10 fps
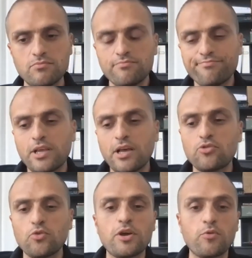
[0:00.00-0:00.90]
got
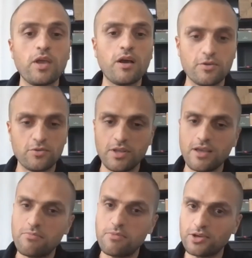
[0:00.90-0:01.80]
to where we are
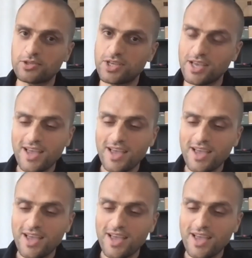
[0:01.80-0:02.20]
today, because